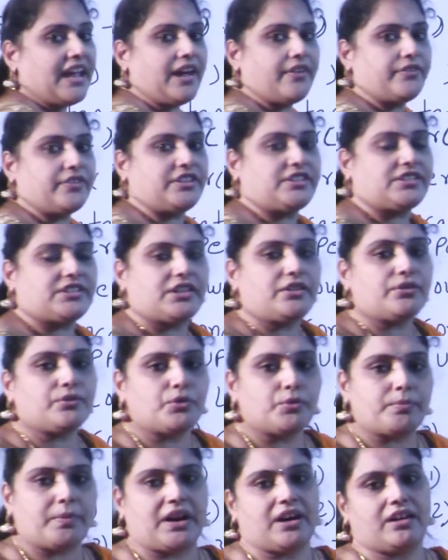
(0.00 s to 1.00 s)
have written
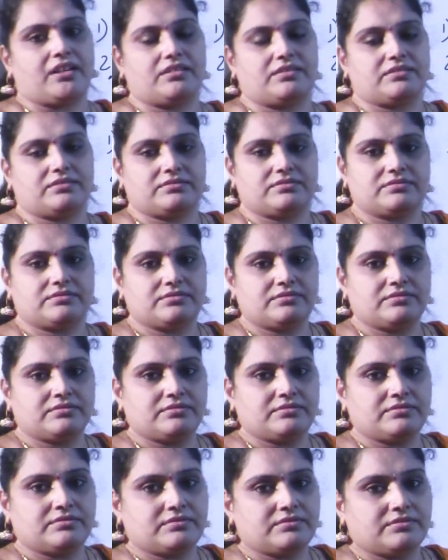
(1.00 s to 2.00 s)
Uma,
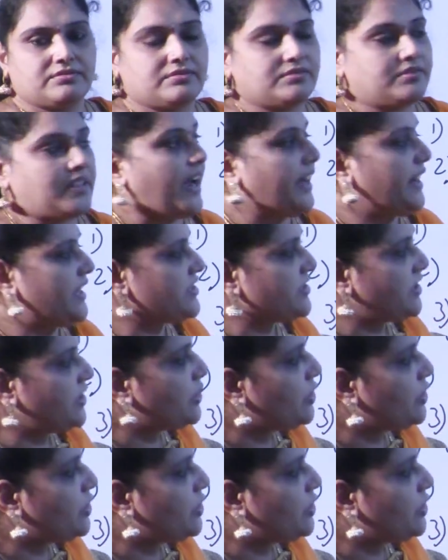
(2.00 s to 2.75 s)
that is in